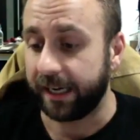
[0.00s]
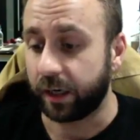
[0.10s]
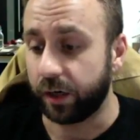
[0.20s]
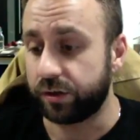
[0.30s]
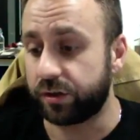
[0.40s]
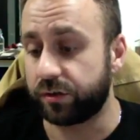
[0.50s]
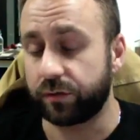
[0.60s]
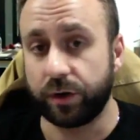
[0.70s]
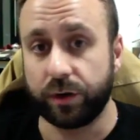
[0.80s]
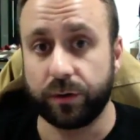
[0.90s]
goes
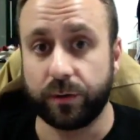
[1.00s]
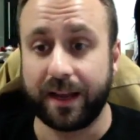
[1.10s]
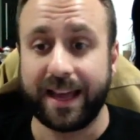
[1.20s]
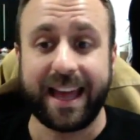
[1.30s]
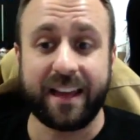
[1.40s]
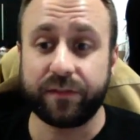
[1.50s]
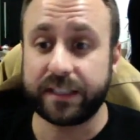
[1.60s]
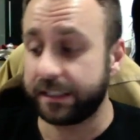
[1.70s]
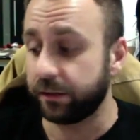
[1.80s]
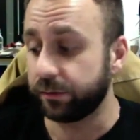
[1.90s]
through every
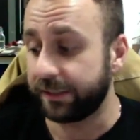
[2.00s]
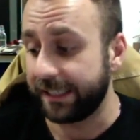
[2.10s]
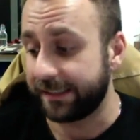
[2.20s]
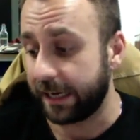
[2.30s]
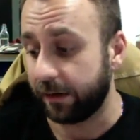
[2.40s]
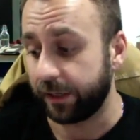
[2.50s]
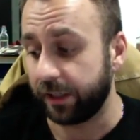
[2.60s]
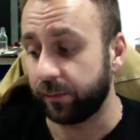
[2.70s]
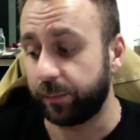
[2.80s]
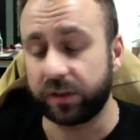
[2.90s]
single detail that you
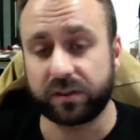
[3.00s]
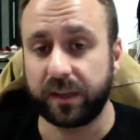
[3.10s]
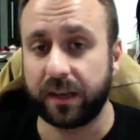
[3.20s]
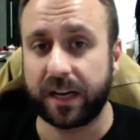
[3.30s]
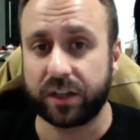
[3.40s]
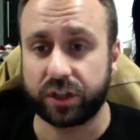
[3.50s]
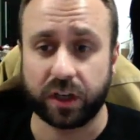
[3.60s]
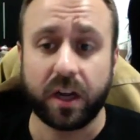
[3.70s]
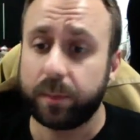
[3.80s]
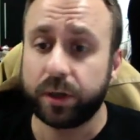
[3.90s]
could possibly imagine,
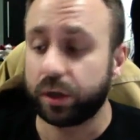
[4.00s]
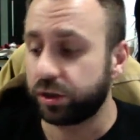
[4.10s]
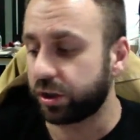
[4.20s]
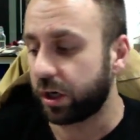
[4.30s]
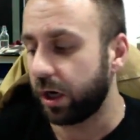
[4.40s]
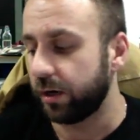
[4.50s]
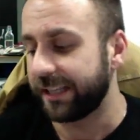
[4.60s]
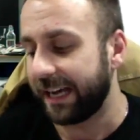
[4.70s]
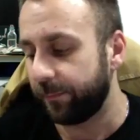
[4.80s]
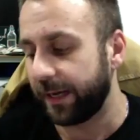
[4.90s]
but not just clothes,
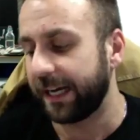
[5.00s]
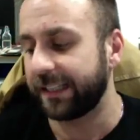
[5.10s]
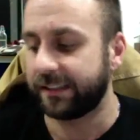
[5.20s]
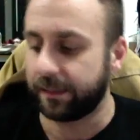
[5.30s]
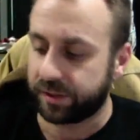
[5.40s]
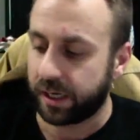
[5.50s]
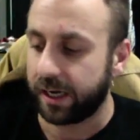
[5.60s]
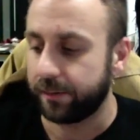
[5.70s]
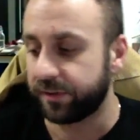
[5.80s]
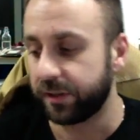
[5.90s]
handbags, zip
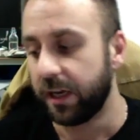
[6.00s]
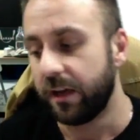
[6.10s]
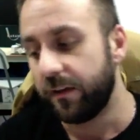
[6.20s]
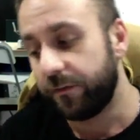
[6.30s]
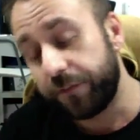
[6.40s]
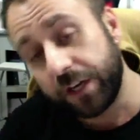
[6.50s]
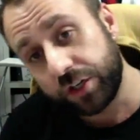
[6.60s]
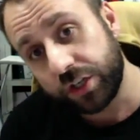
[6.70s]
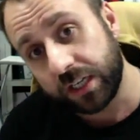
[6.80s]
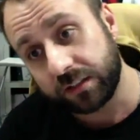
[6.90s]
types,
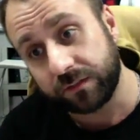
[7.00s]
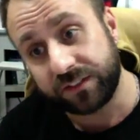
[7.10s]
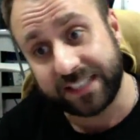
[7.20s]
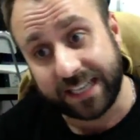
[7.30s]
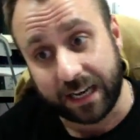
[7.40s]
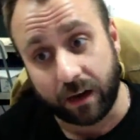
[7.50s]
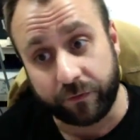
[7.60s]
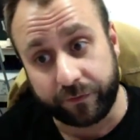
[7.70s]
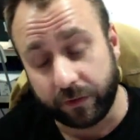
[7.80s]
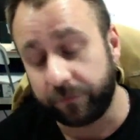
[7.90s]
finishings of
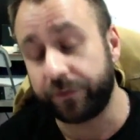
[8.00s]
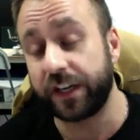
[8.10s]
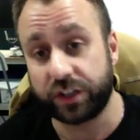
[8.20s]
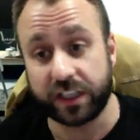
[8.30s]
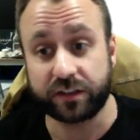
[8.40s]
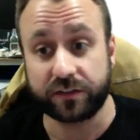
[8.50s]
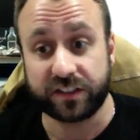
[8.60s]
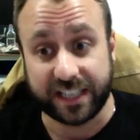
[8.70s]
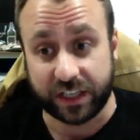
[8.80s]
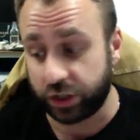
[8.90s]

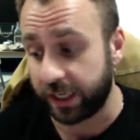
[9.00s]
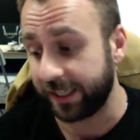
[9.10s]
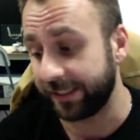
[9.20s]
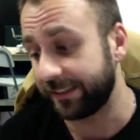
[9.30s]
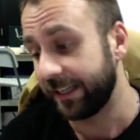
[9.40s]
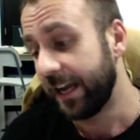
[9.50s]
stitchings,